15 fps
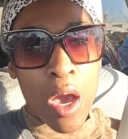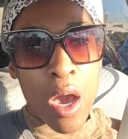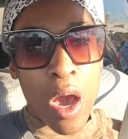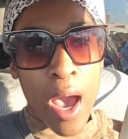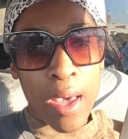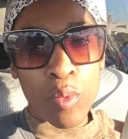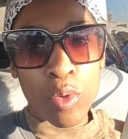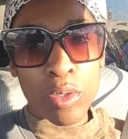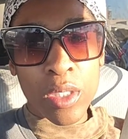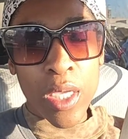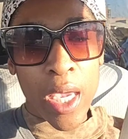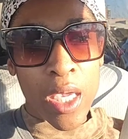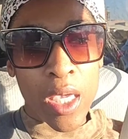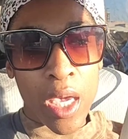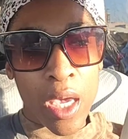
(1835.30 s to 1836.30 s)
I will
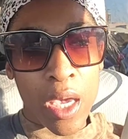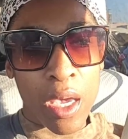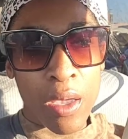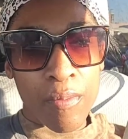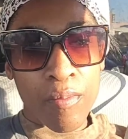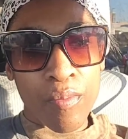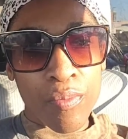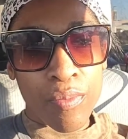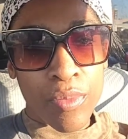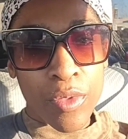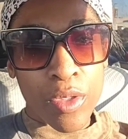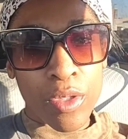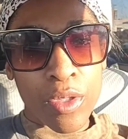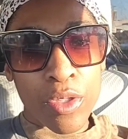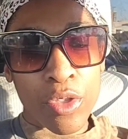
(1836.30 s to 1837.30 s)
take it.
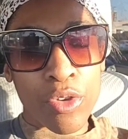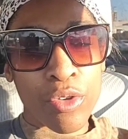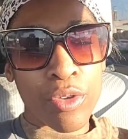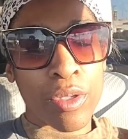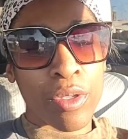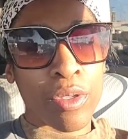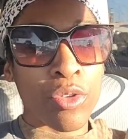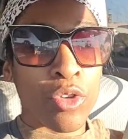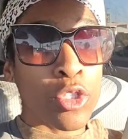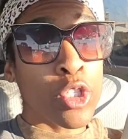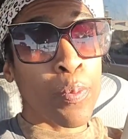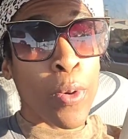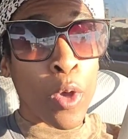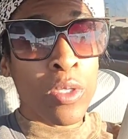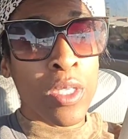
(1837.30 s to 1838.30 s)
You're
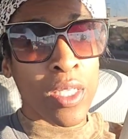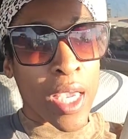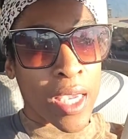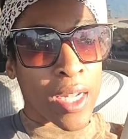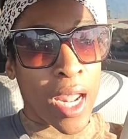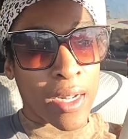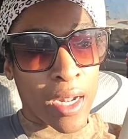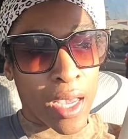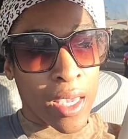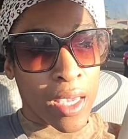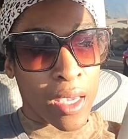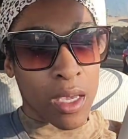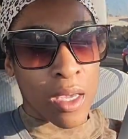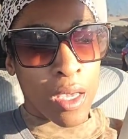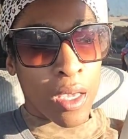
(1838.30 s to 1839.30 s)
supposed to take it at
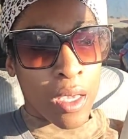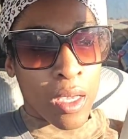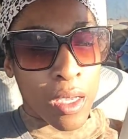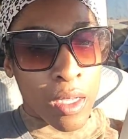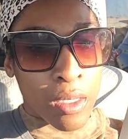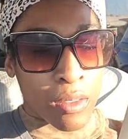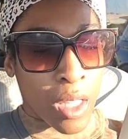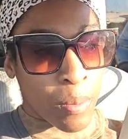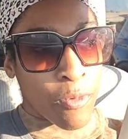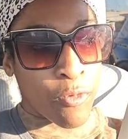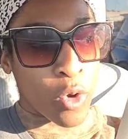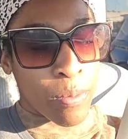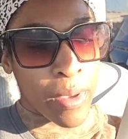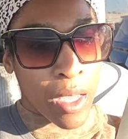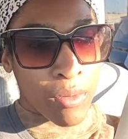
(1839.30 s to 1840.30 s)
night, like
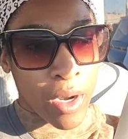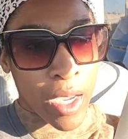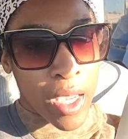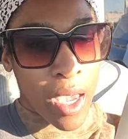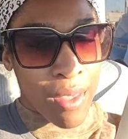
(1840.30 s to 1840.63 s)
before bed, right?